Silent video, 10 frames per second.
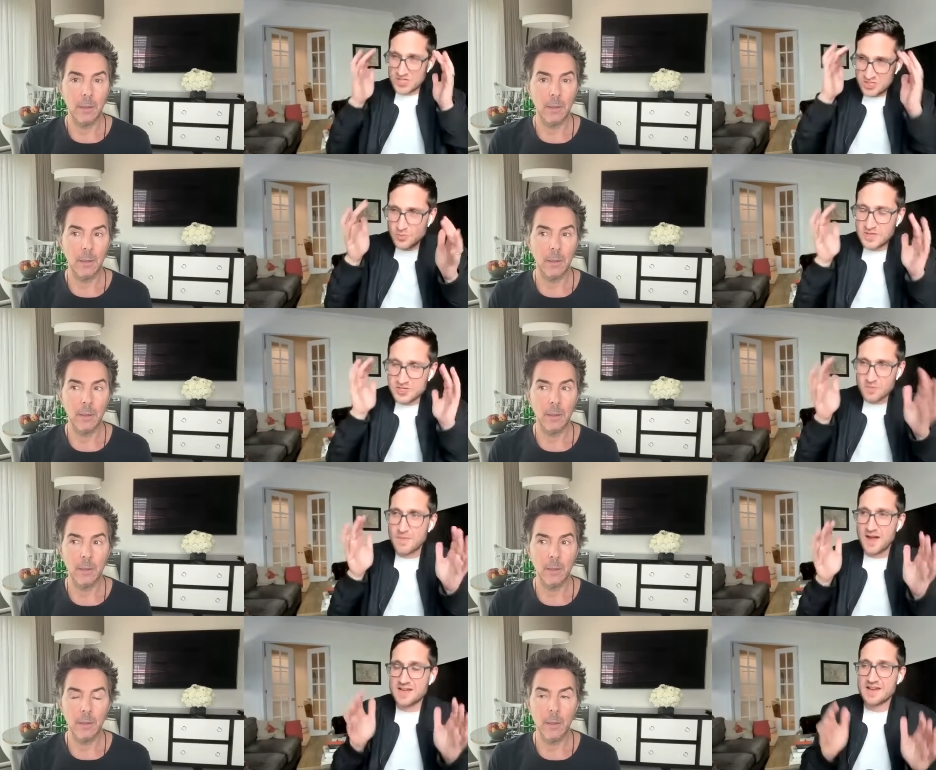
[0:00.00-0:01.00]
Speaker 1: you in your
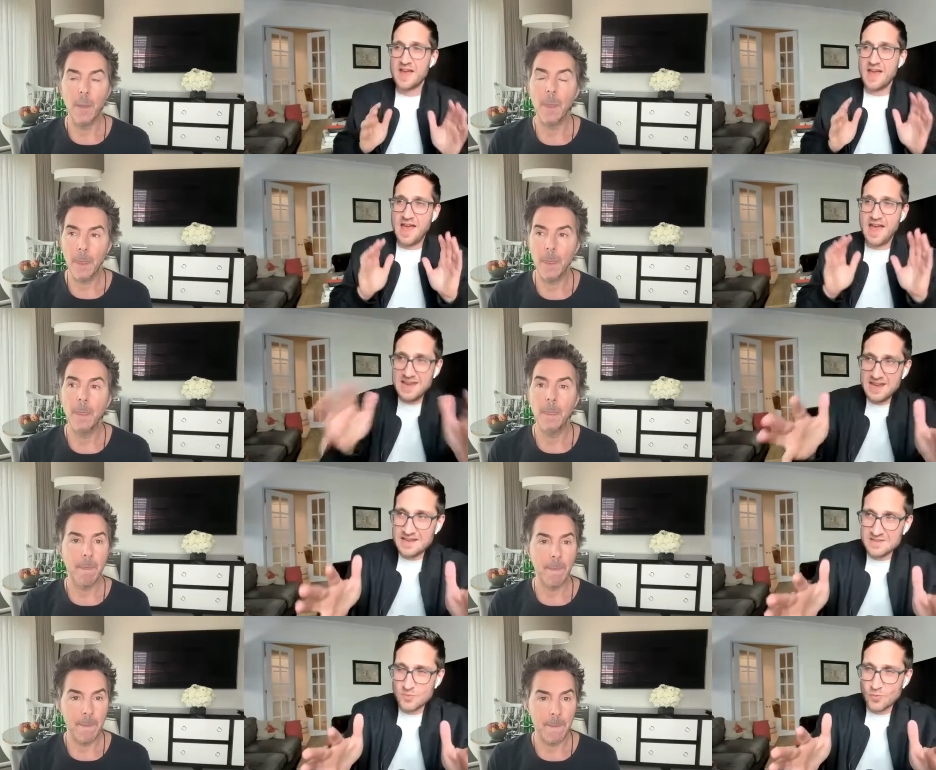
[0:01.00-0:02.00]
mind
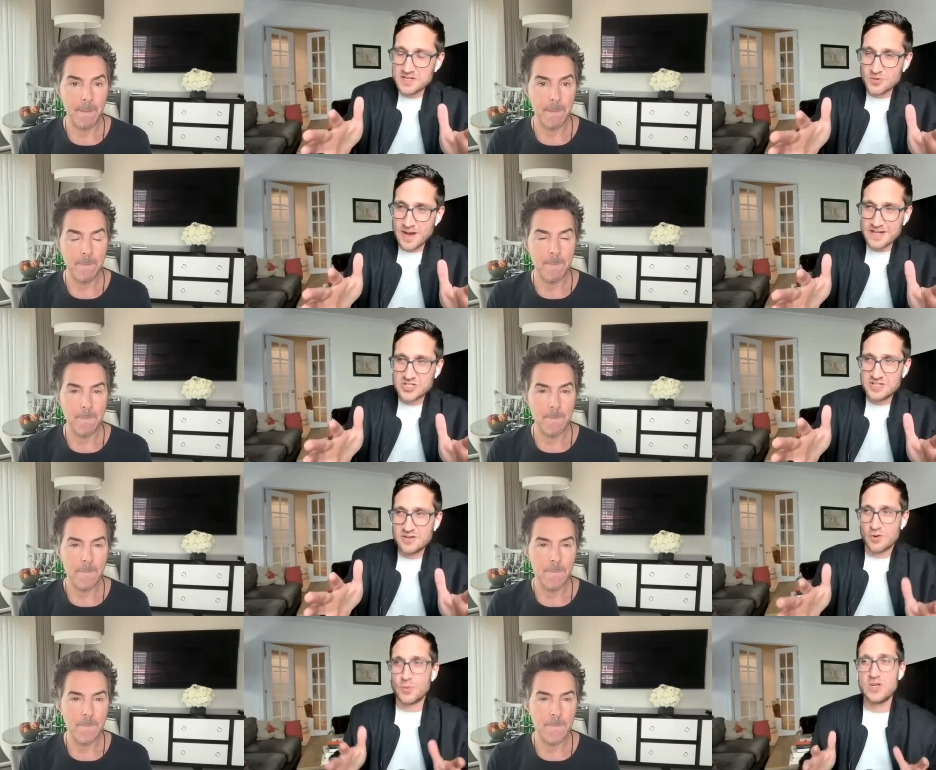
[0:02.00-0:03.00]
heading in one direction,
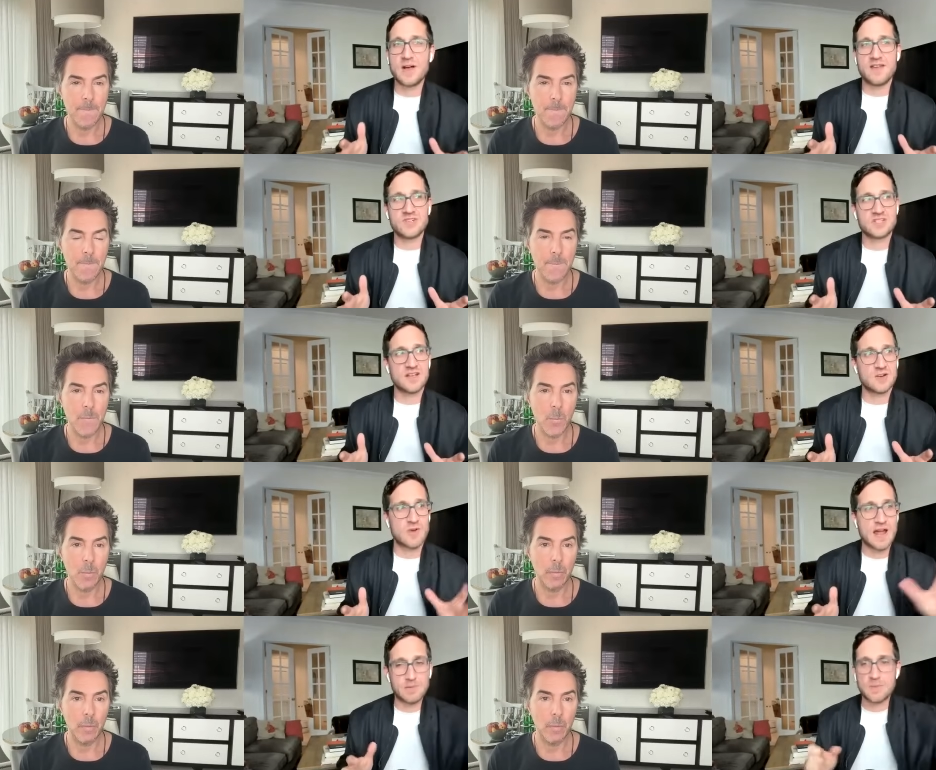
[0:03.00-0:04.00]
or were you kind of just like
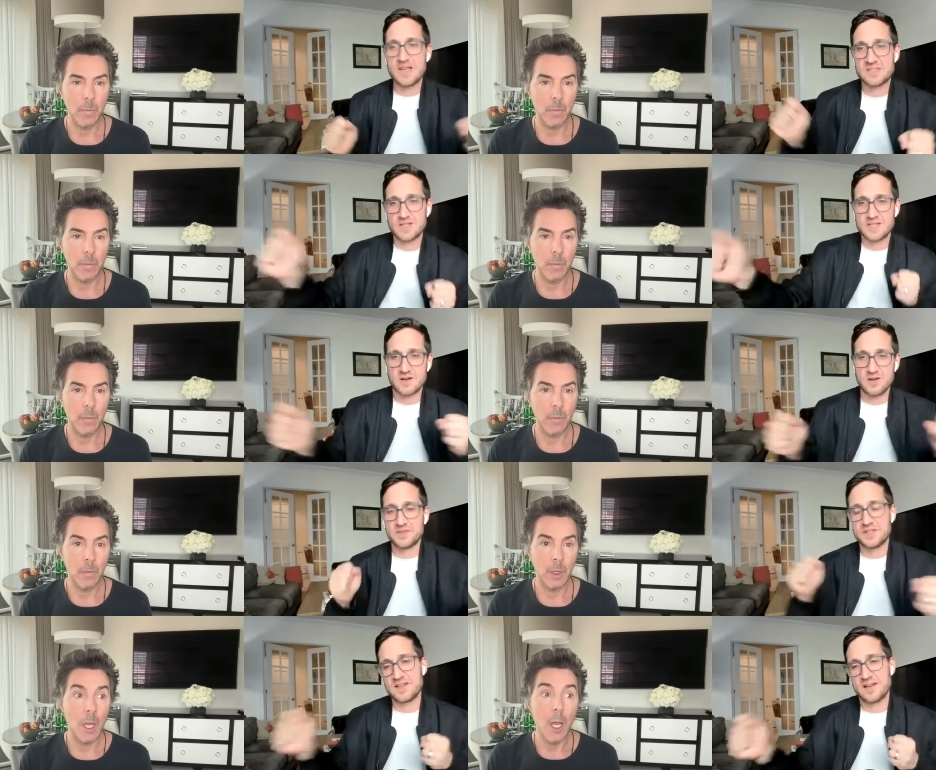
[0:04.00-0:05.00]
grabbing the best material
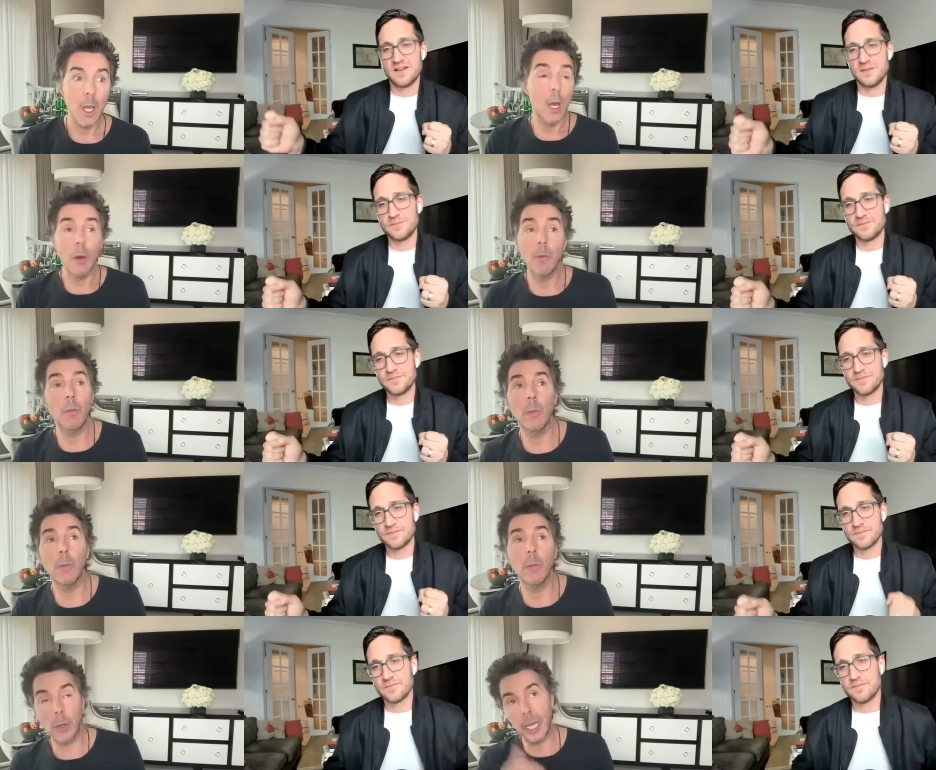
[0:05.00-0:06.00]
at the time?
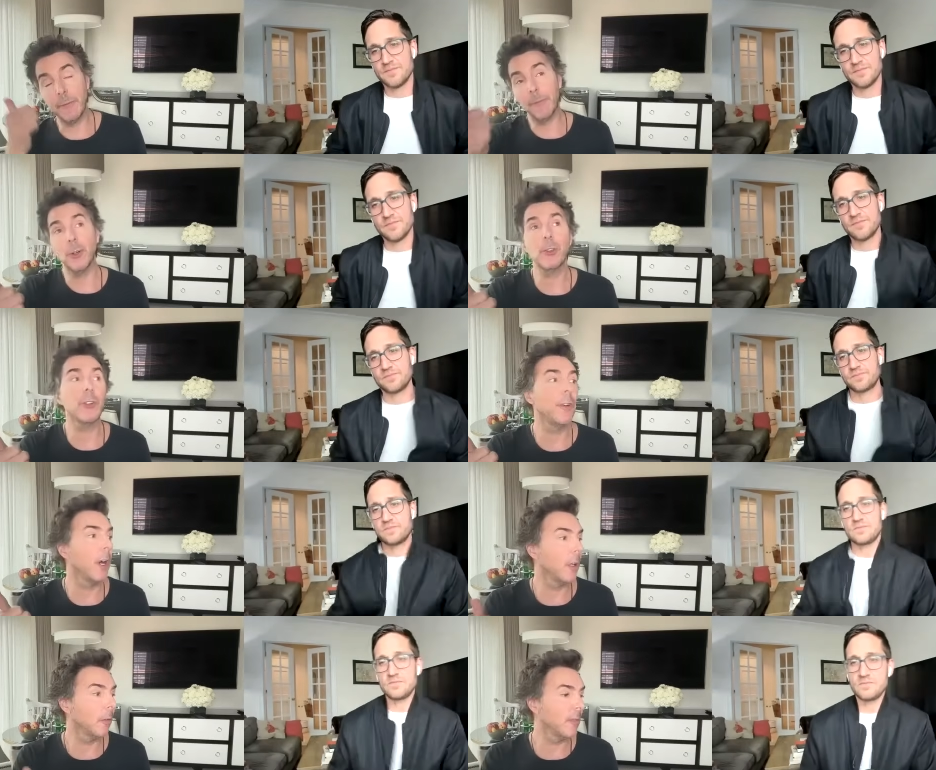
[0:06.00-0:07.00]
Speaker 2: okay first of
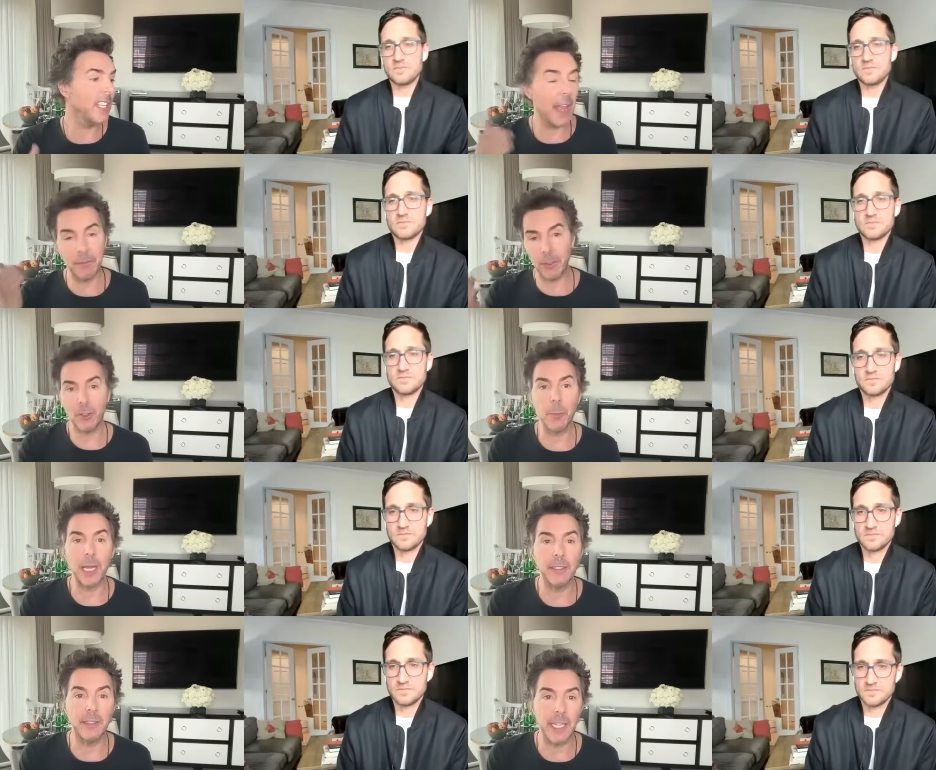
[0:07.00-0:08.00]
all never
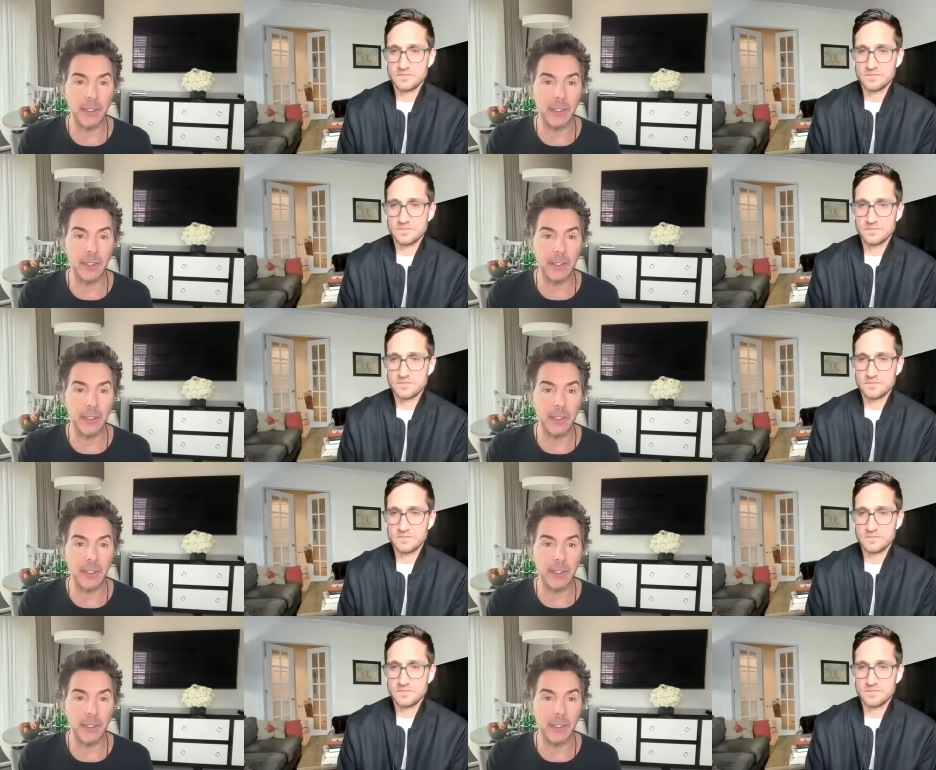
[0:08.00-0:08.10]
expected to